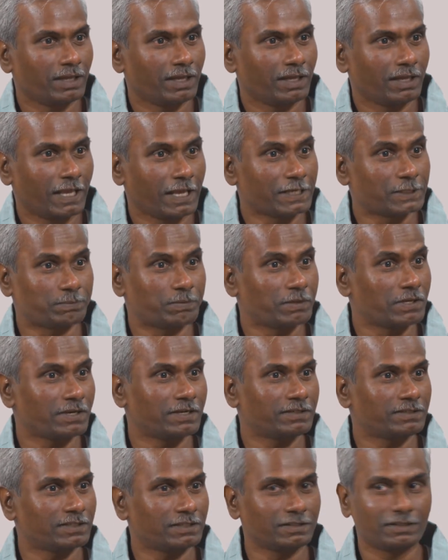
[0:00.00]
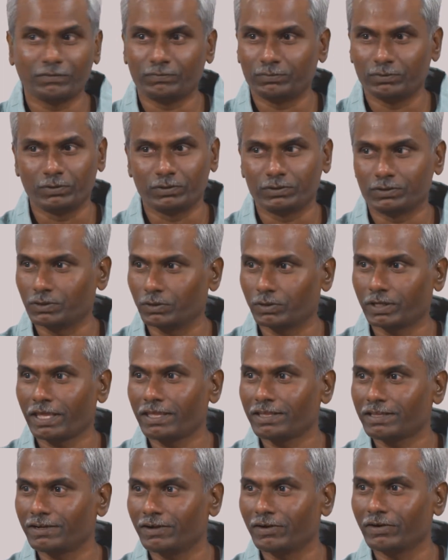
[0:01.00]
Experiencing the force. Okay.
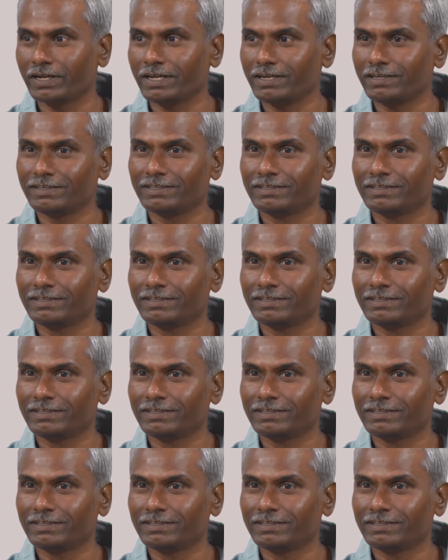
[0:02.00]
Alright.